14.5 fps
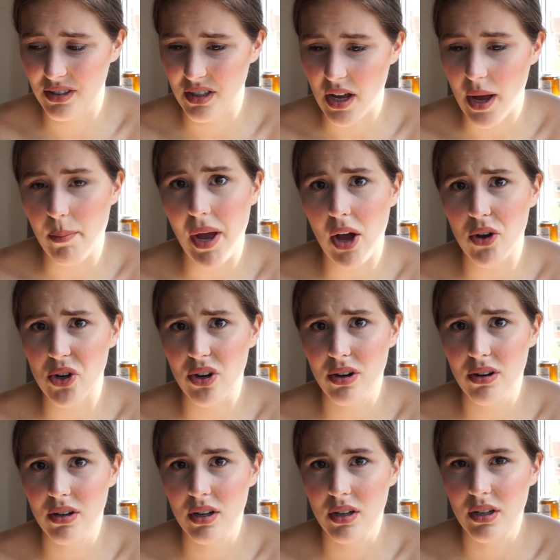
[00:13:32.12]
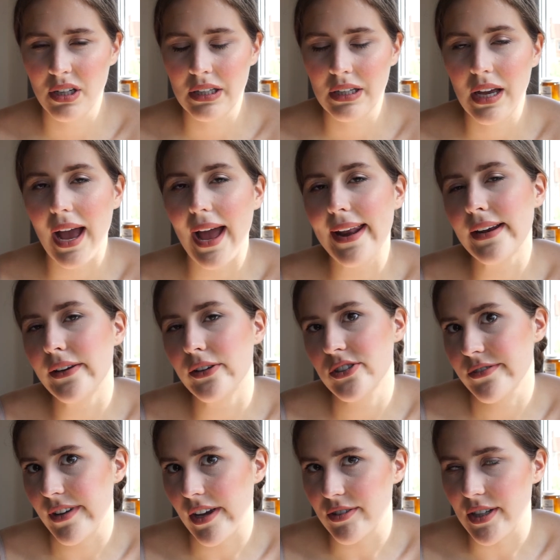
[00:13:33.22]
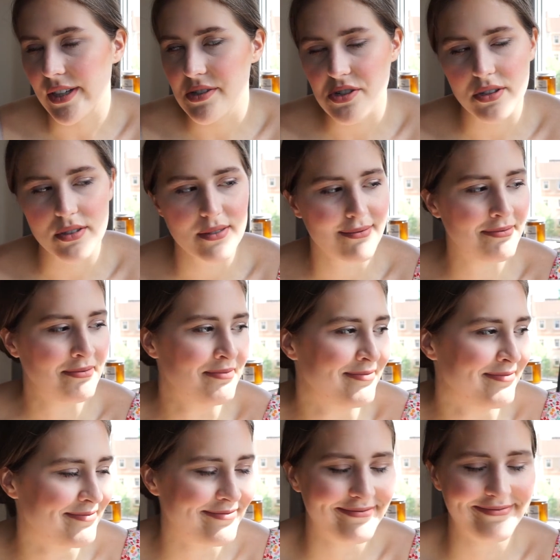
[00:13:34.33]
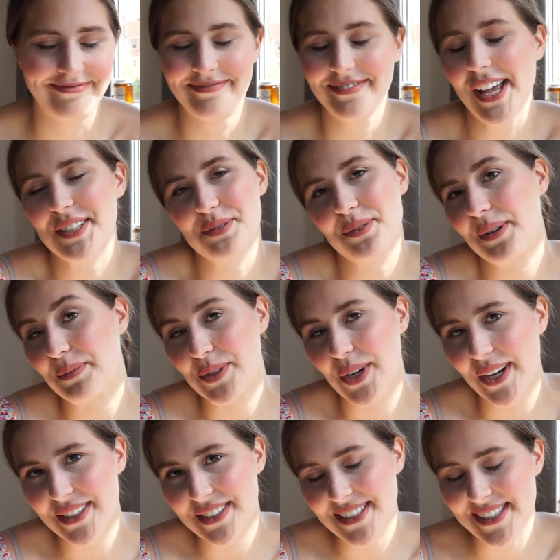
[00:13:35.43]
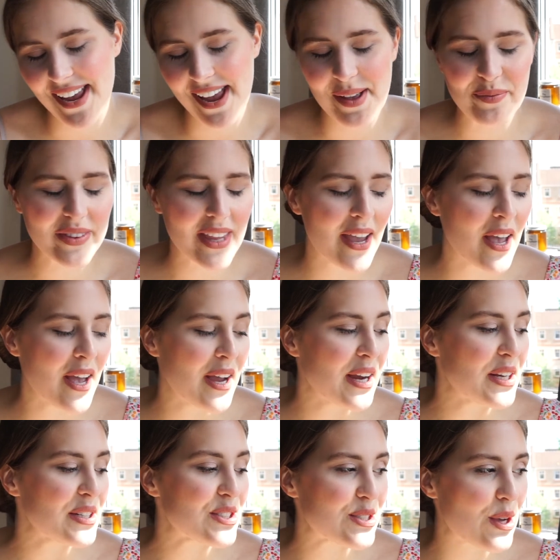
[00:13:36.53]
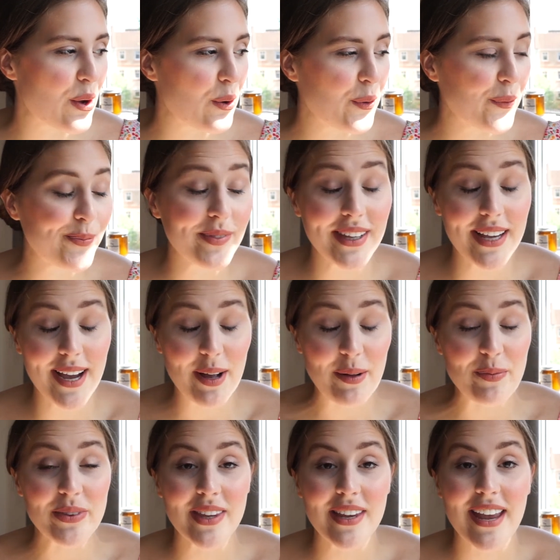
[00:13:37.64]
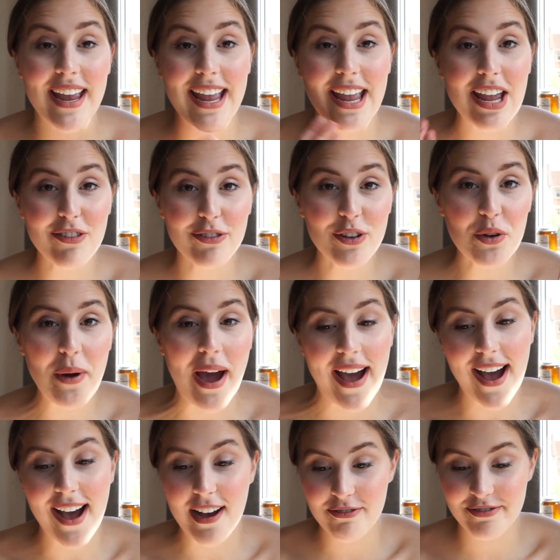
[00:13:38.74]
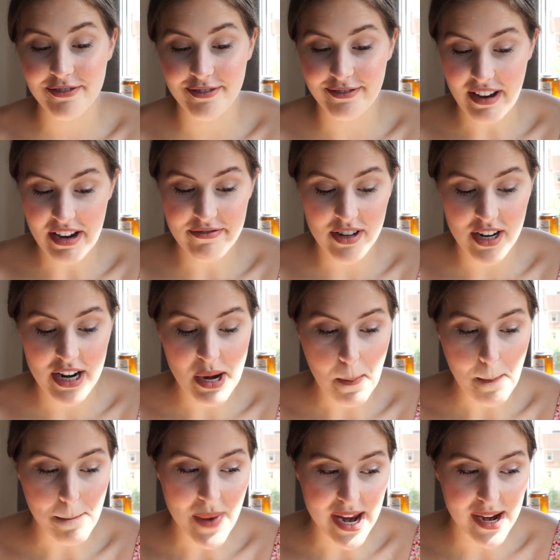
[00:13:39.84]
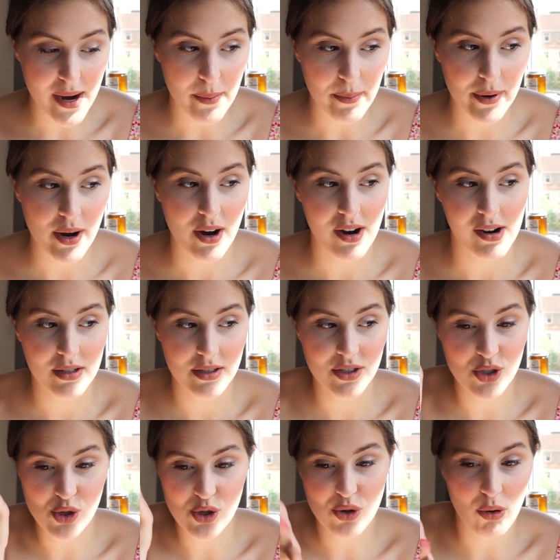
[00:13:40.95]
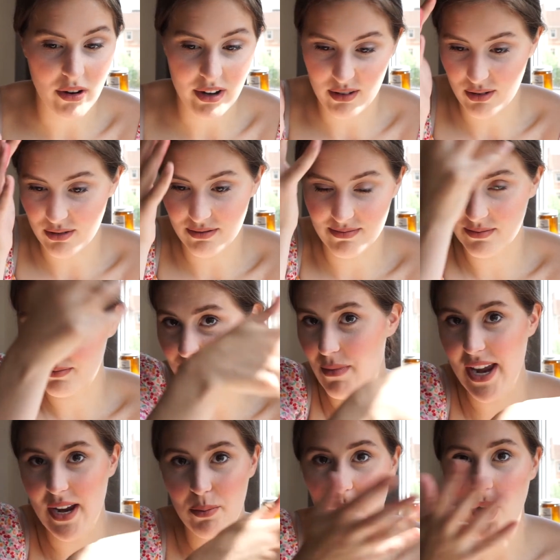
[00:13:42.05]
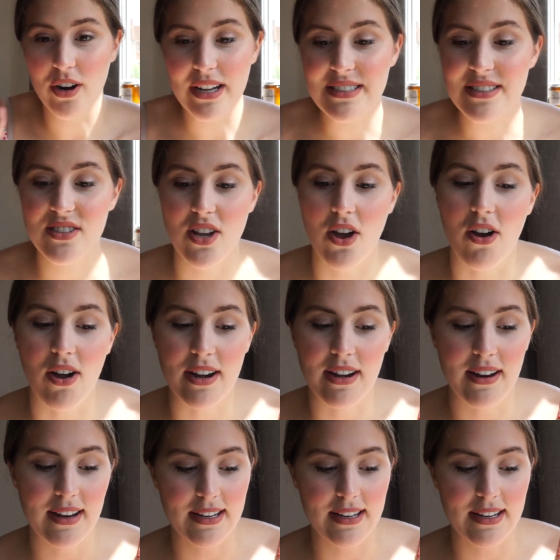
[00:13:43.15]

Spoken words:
and powder. I didn't use a foundation. That's what I'm trying to say. So yeah, if you have favorite makeup tutorial makeup artists on